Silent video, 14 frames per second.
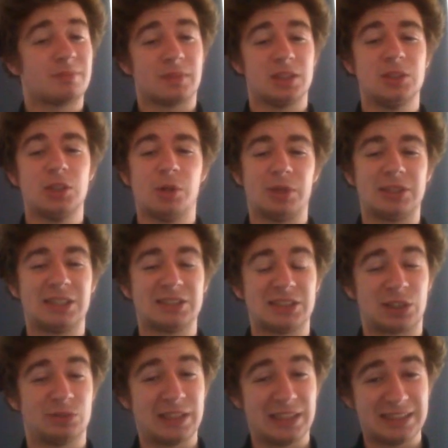much else I
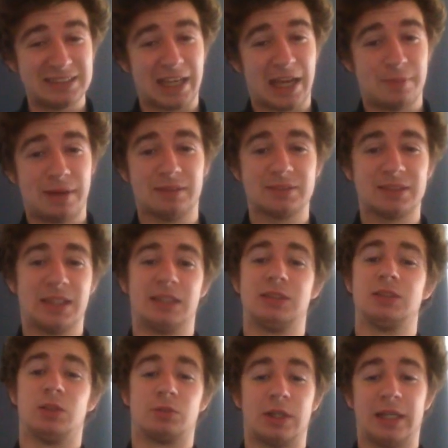can really say about it. It's
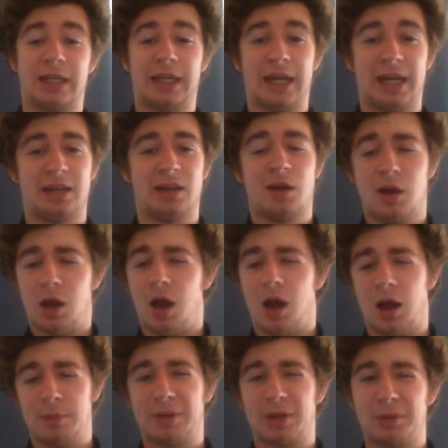not really a
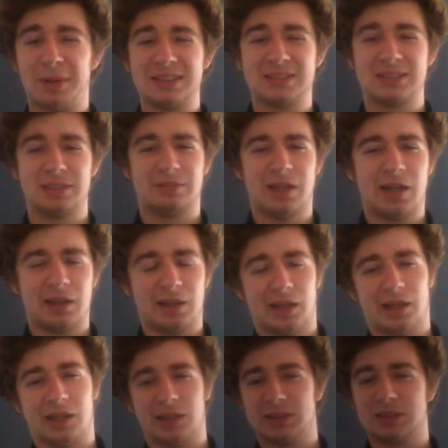hyper-competitive deck.
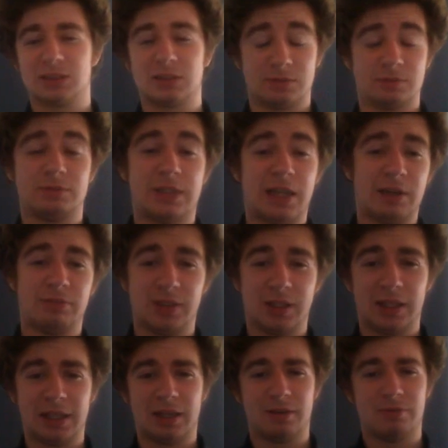It's
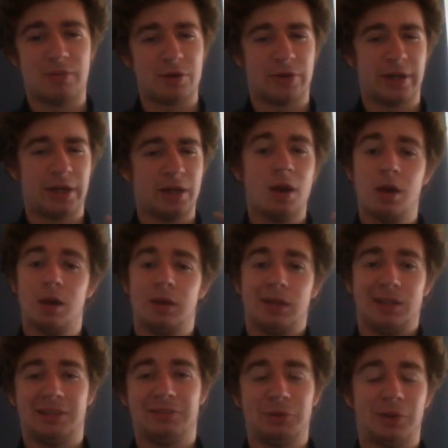definitely a very,
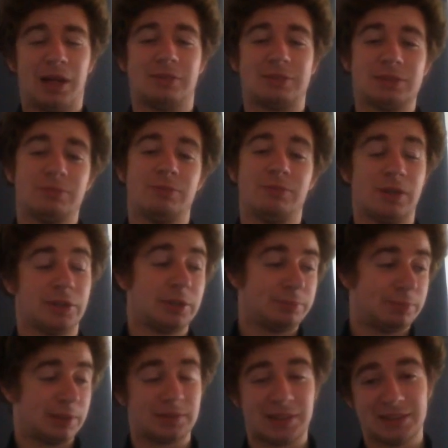if you want to have some fun, you
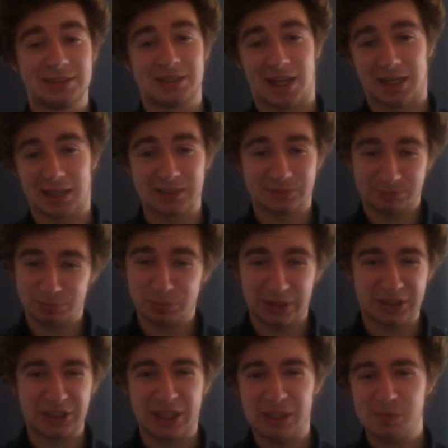build this deck. It's pretty
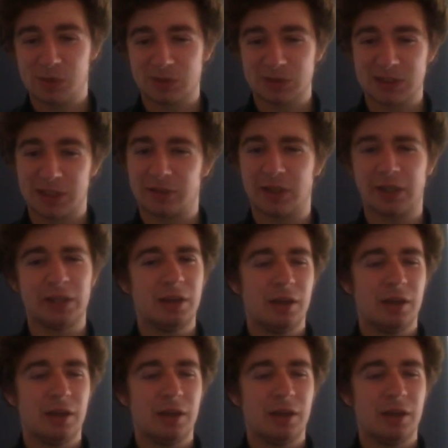cheap considering.